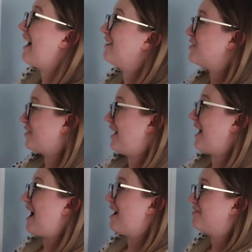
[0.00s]
I love it.
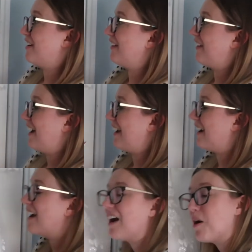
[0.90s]
I felt like
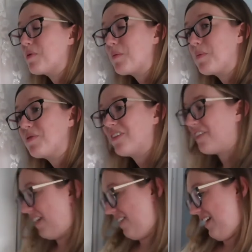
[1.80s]
a proper
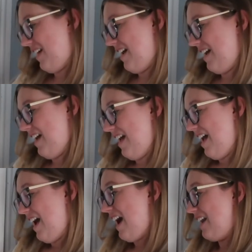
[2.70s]
princess in it.
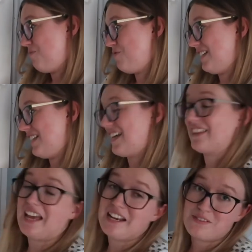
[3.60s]
And I'm really
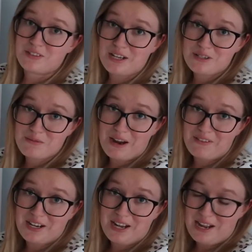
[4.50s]
sad that I never get to wear
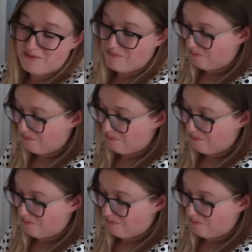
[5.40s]
it again.